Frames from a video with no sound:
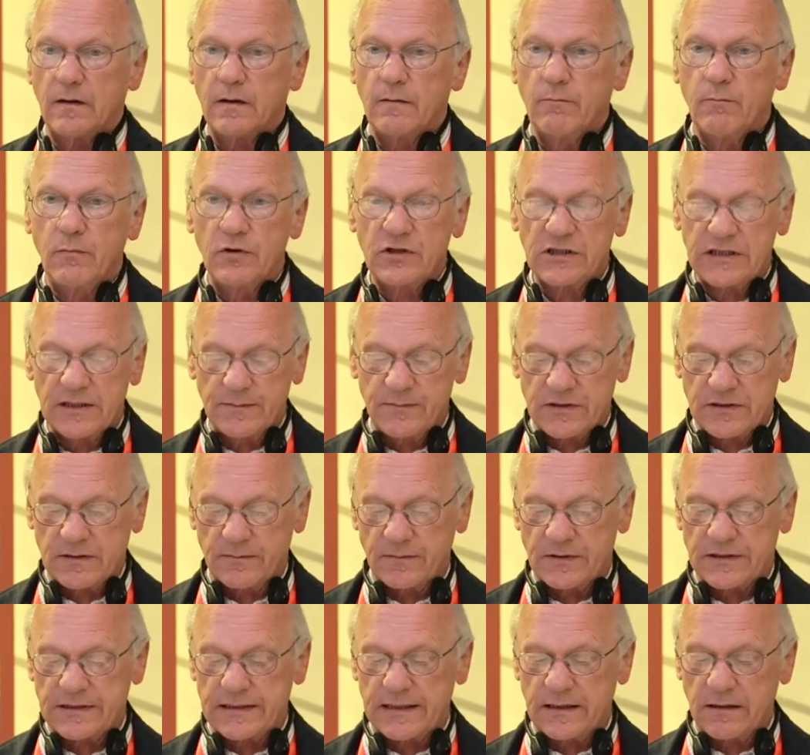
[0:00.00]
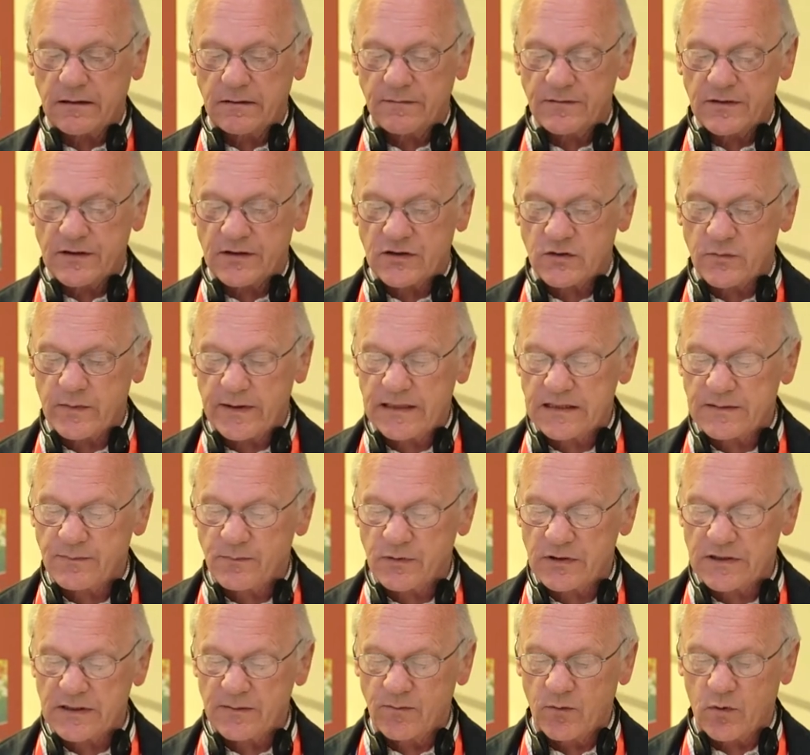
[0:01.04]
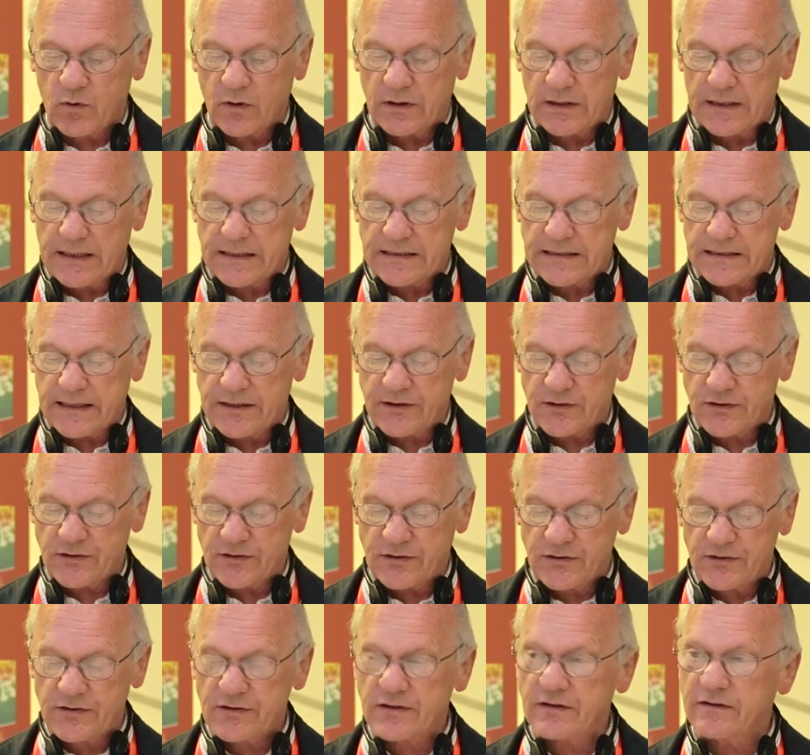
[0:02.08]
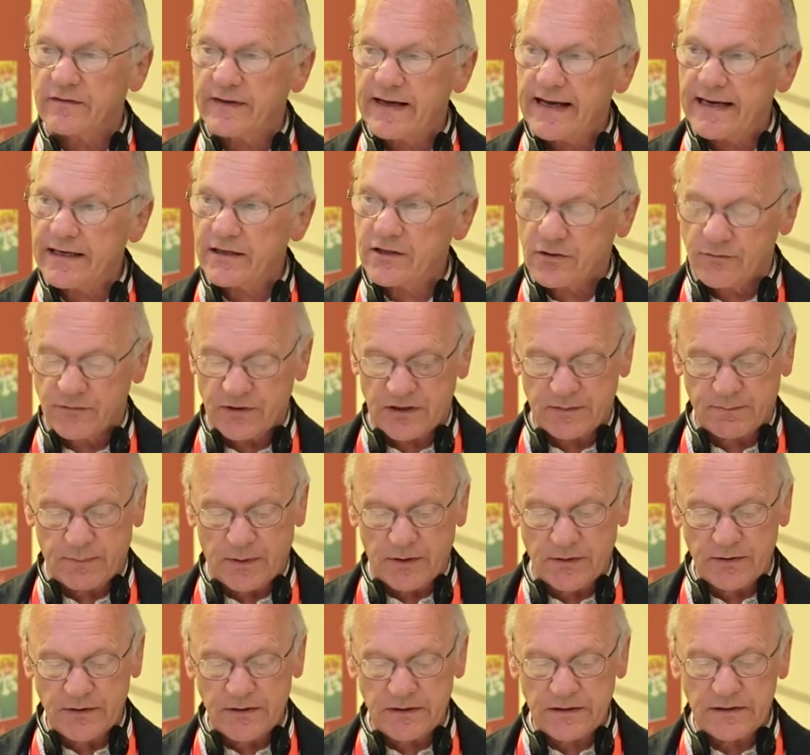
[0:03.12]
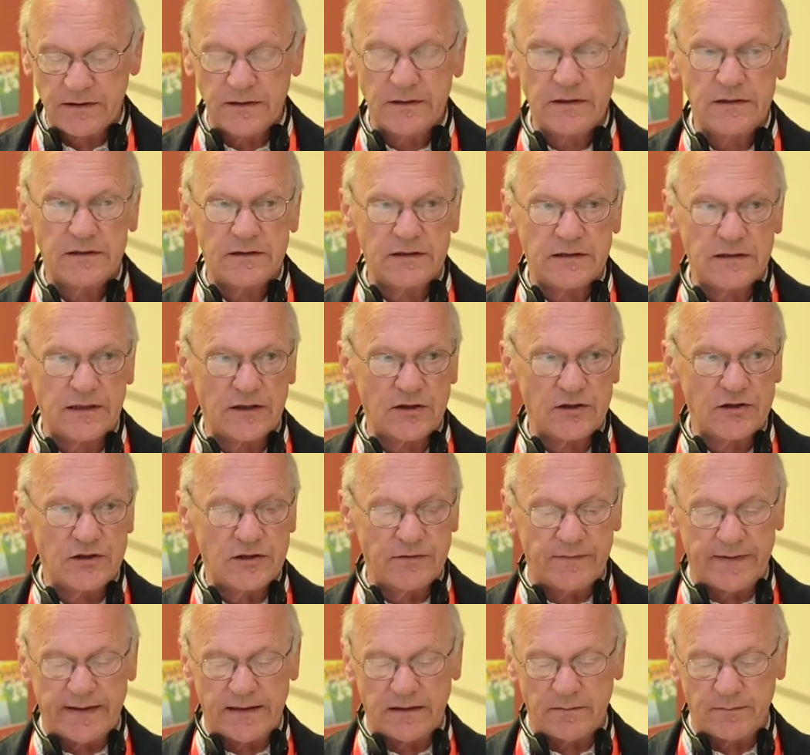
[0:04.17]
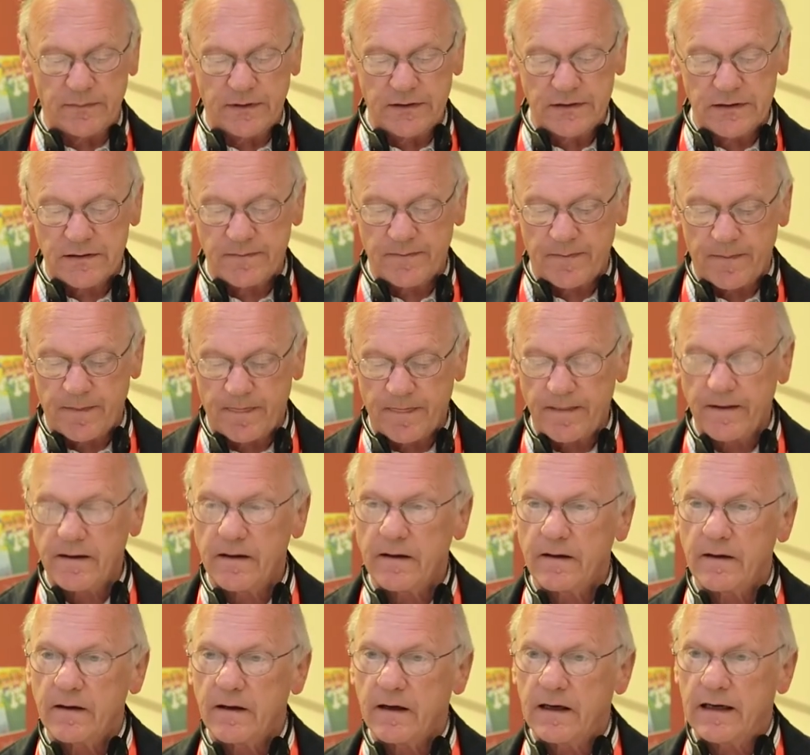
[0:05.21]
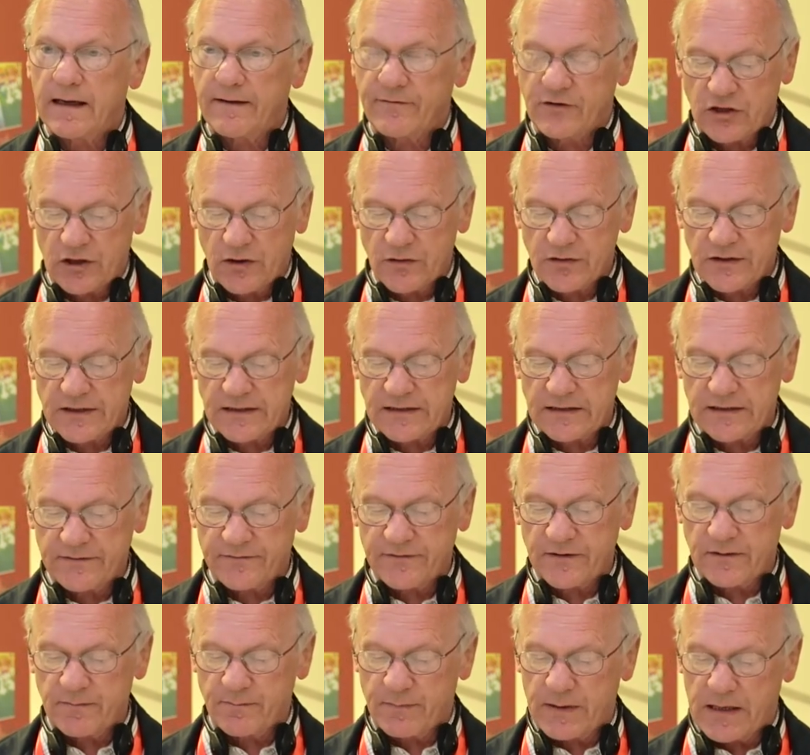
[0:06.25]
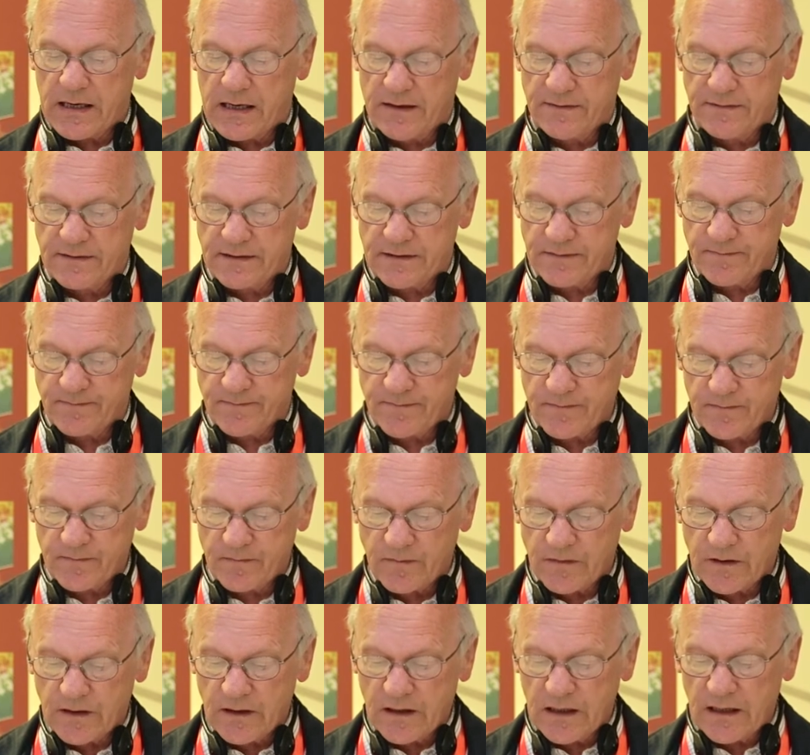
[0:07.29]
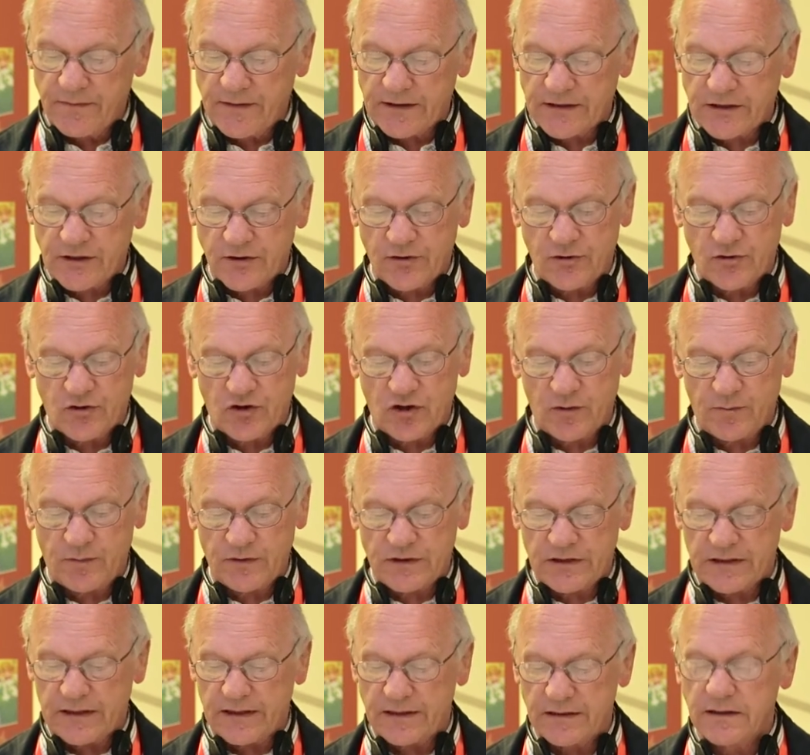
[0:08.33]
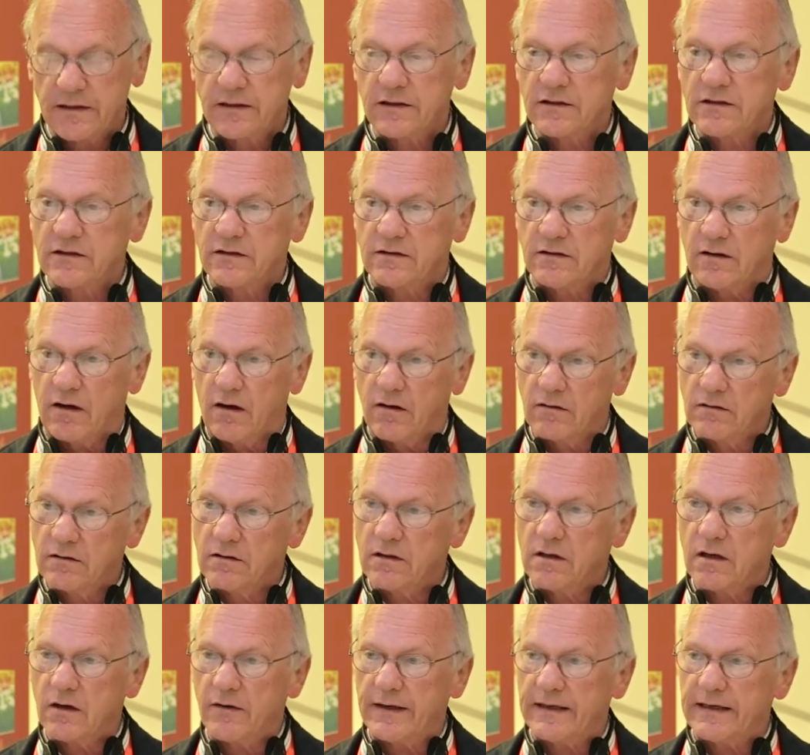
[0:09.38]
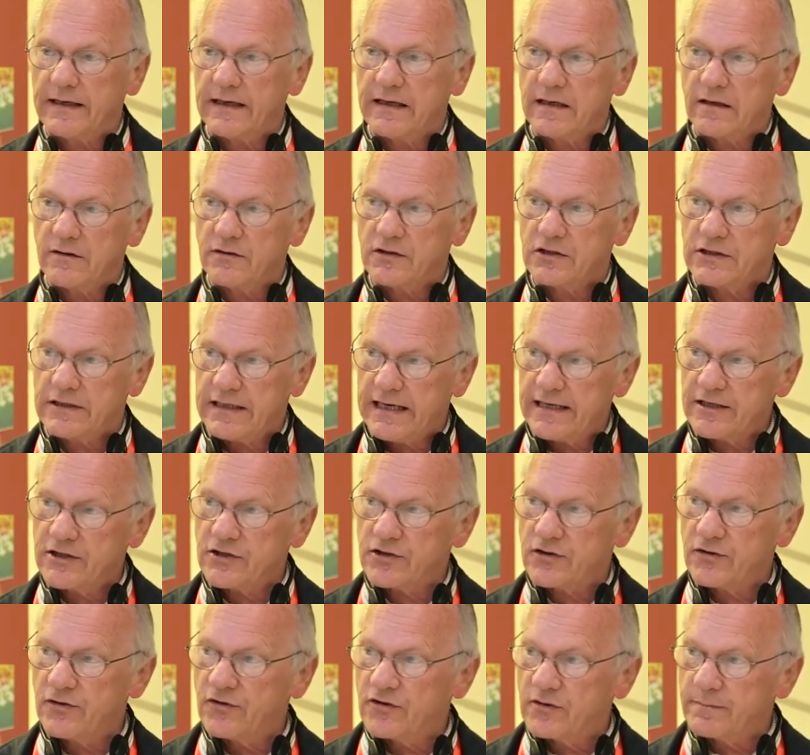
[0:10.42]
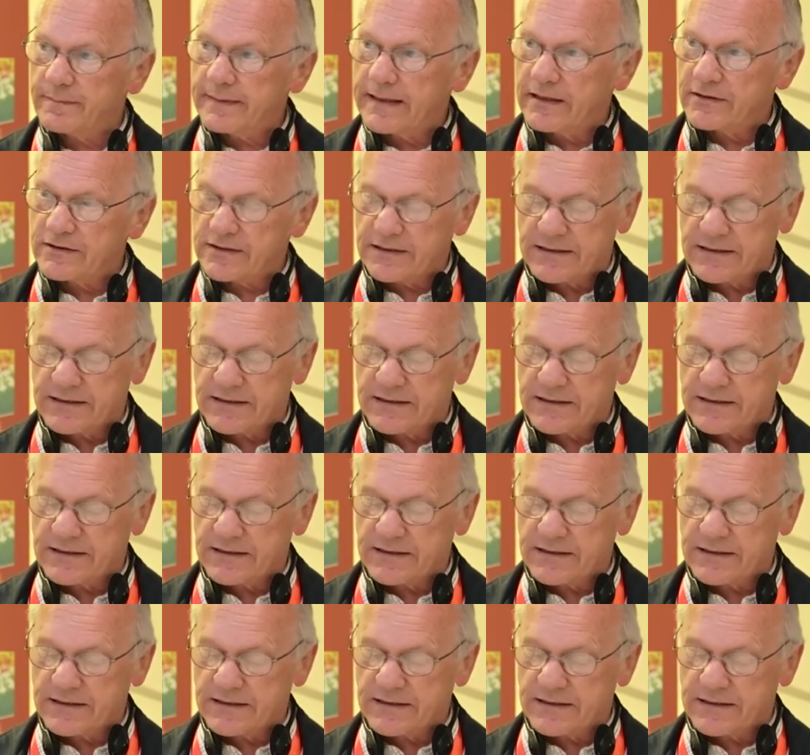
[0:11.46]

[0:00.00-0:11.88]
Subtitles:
Muslims themselves, as well as Muslim organizations, have had to respond to such developments and have chosen different paths, and thus contributed to the ongoing negotiations about